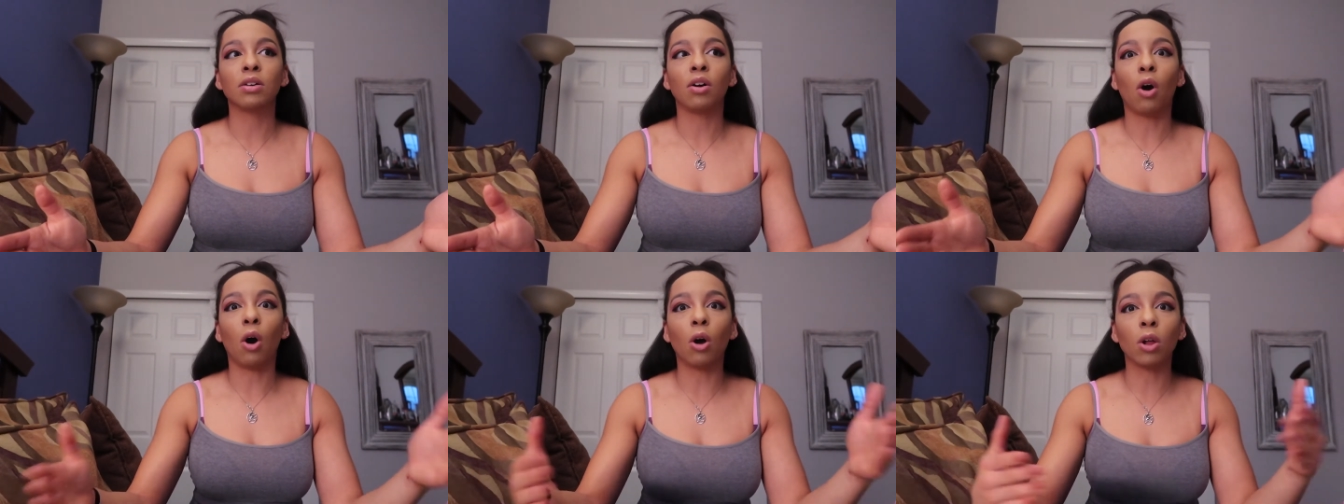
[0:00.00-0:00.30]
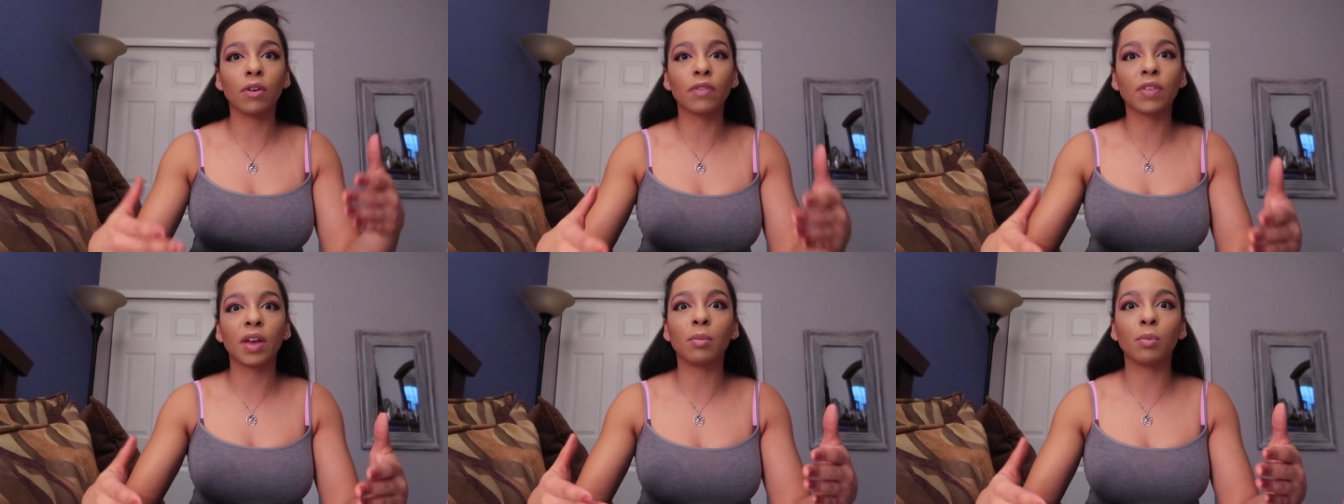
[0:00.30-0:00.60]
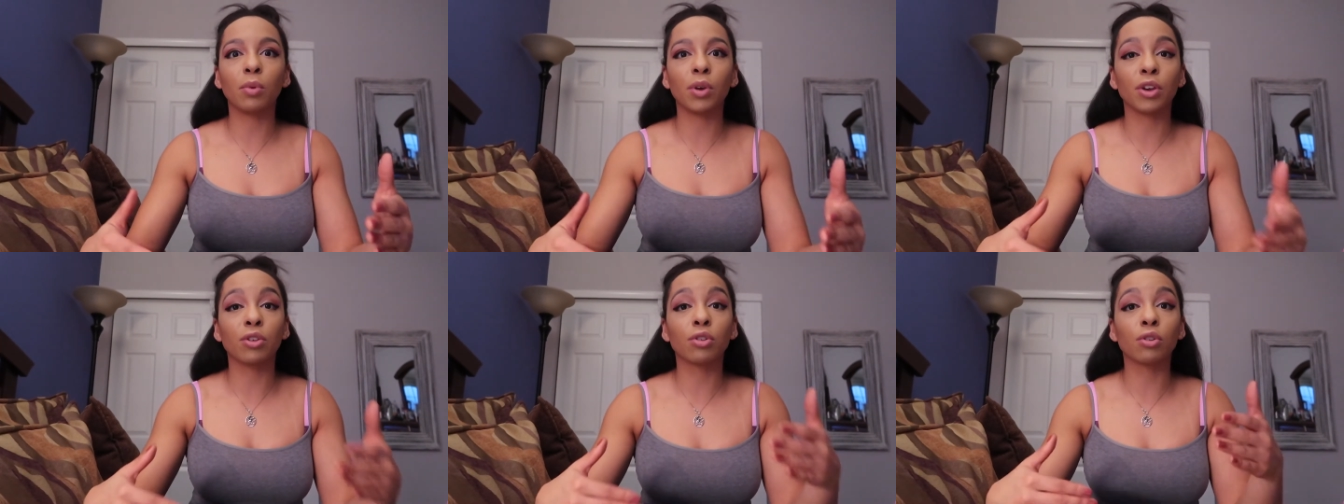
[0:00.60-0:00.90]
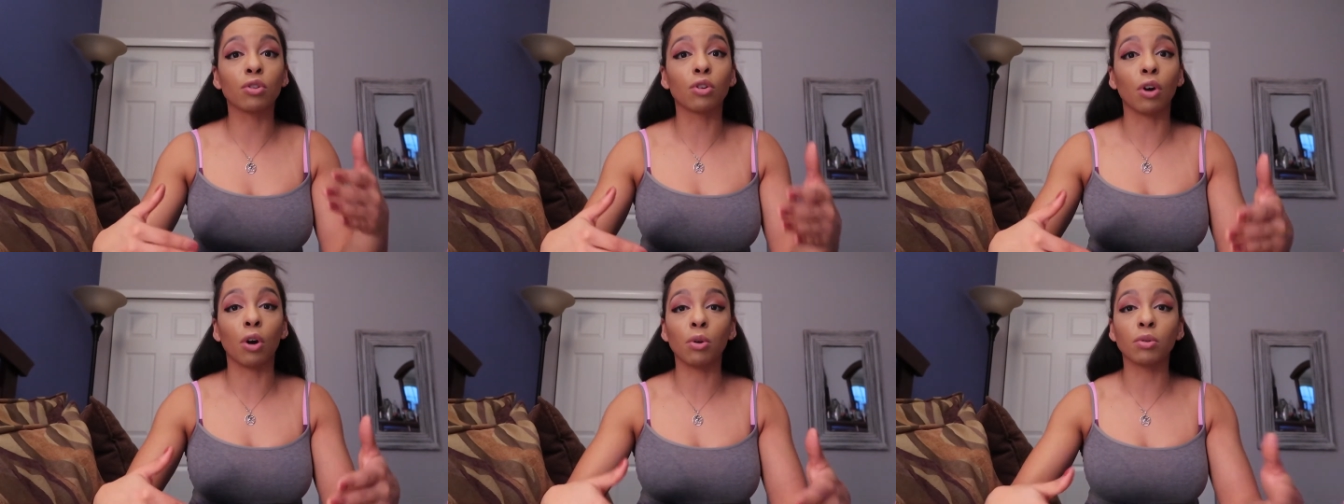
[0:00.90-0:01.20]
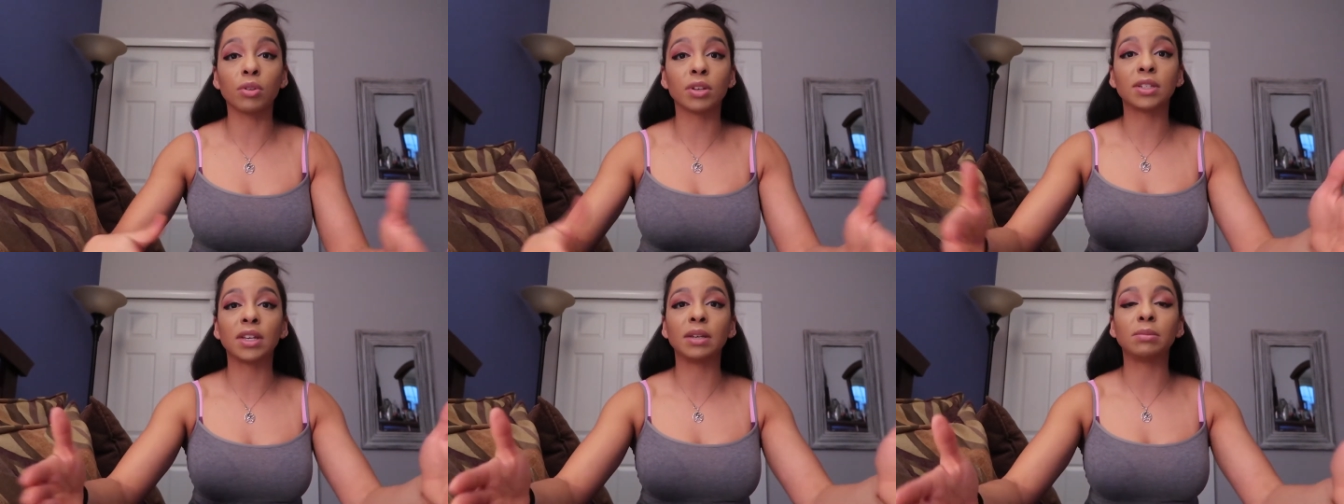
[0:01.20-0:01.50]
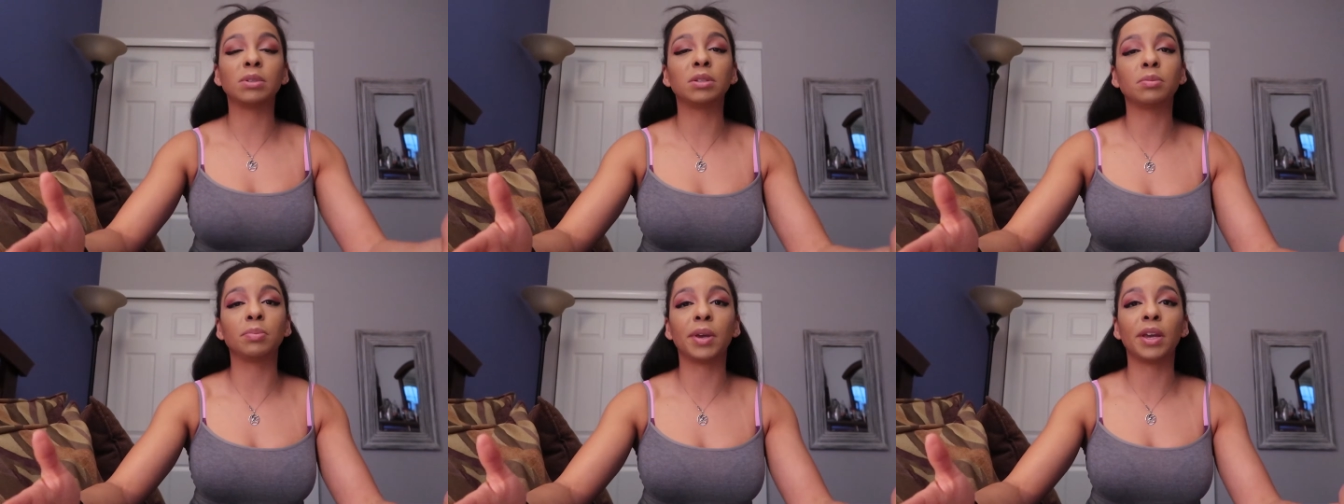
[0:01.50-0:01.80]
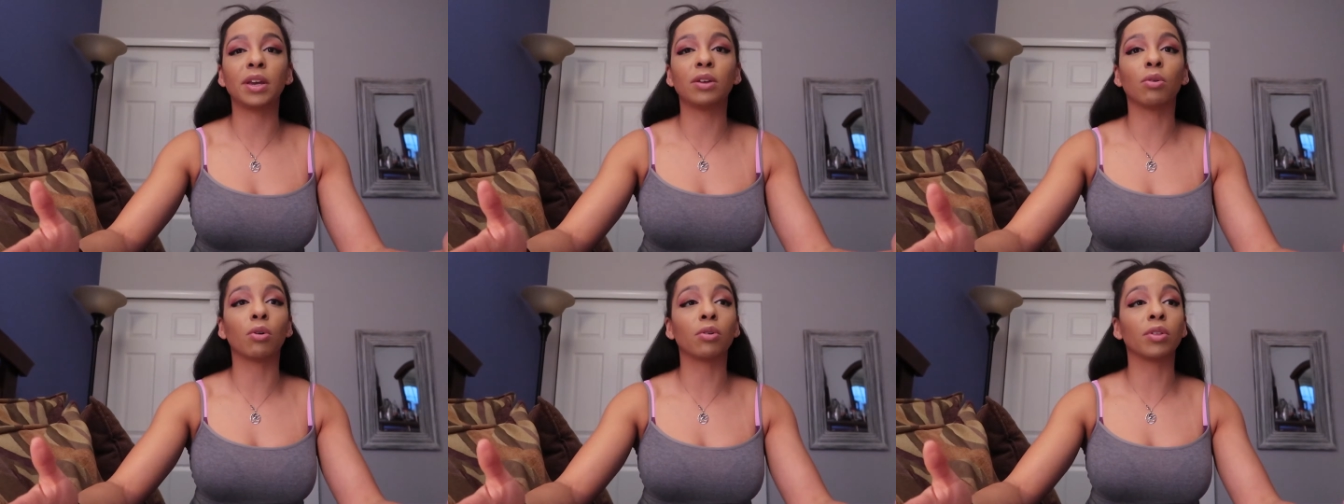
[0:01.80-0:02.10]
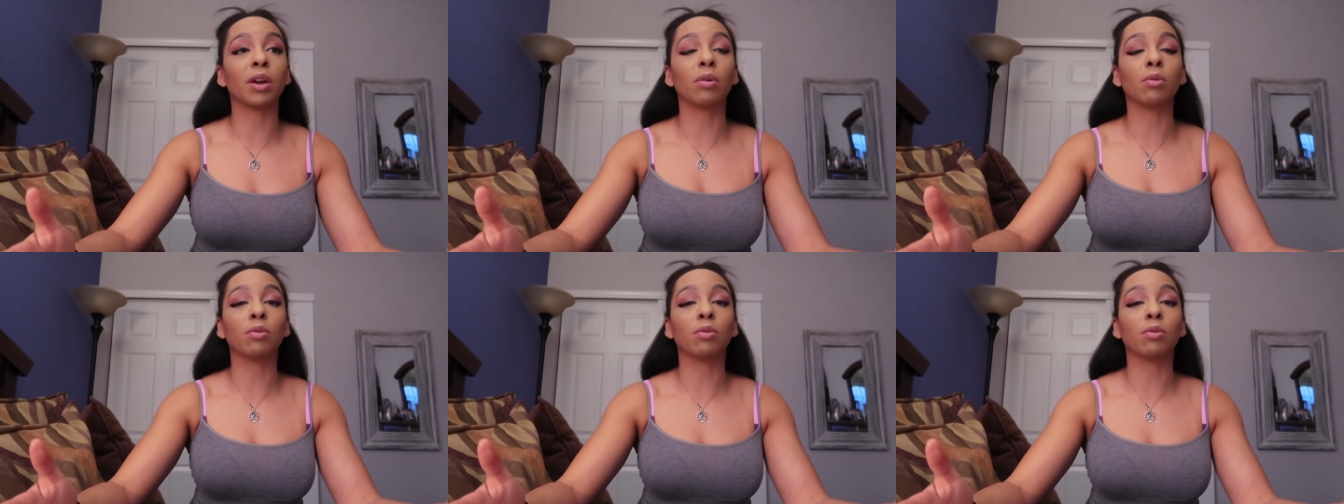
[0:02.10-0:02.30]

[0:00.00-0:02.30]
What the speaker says: all of them will either go the same speed or